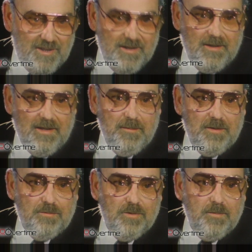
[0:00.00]
Shetty came
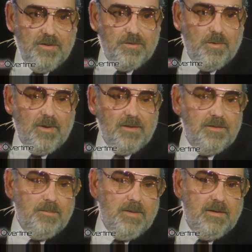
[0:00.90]
in the room. He's
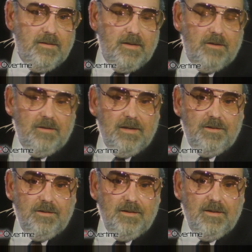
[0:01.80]
talking to me and another
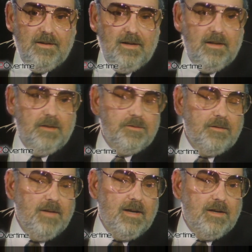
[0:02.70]
agent. And there's
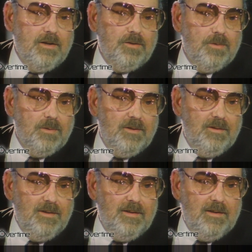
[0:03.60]
a knock on the
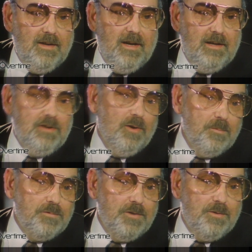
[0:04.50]
door. And he
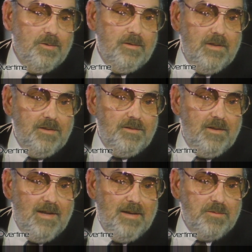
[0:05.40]
opens the door, and there's
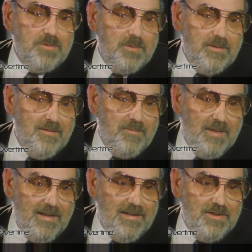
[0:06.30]
the guy who's the
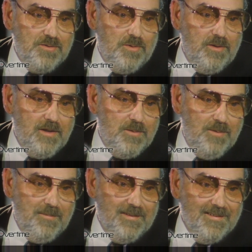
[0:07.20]
FBI agent with all the
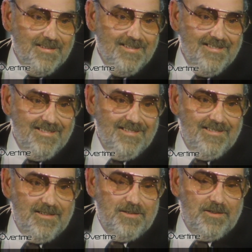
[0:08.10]
equipment.
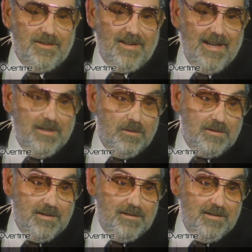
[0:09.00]
So the guy
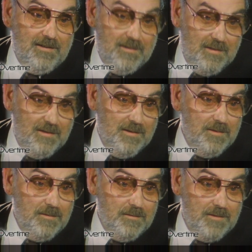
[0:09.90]
looked at
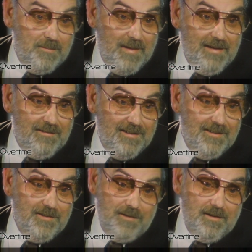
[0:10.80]
the mayor, and
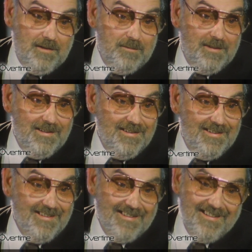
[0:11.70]
he shit. I mean,
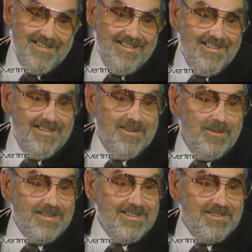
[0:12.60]
he didn't
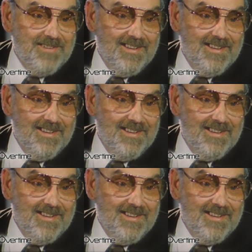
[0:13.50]
know what to